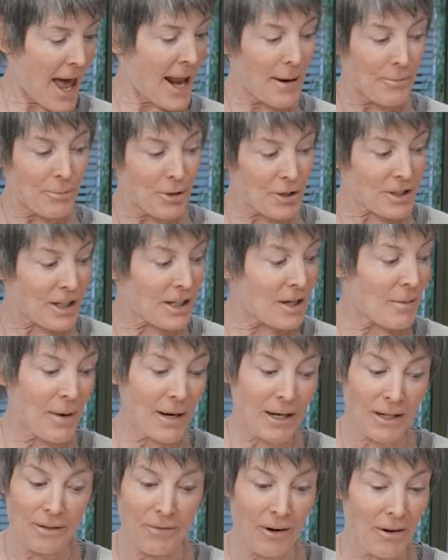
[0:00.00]
And I'm just gonna
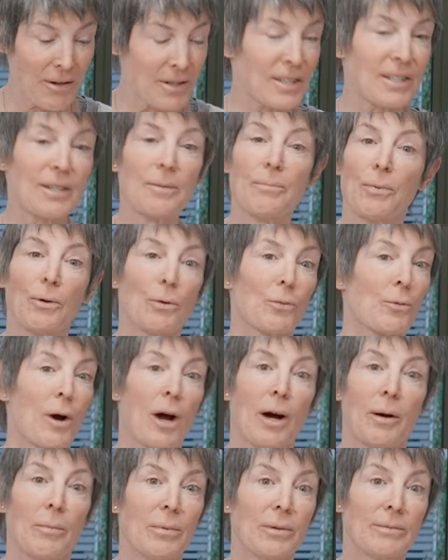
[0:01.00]
make a very simple
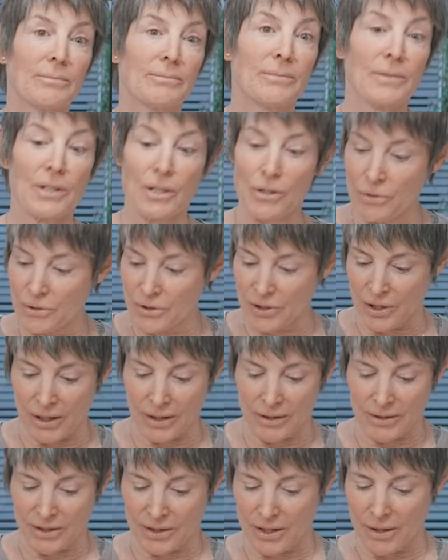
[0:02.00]
rub
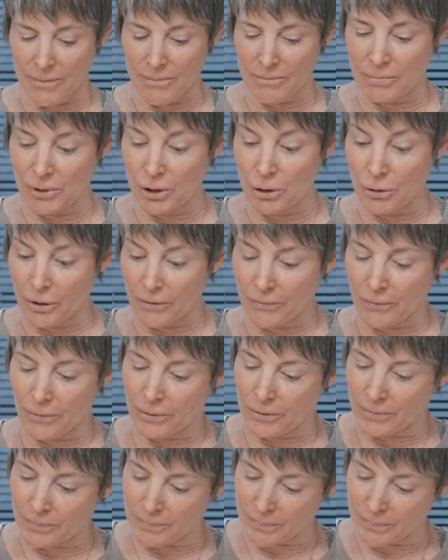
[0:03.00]
using some beautiful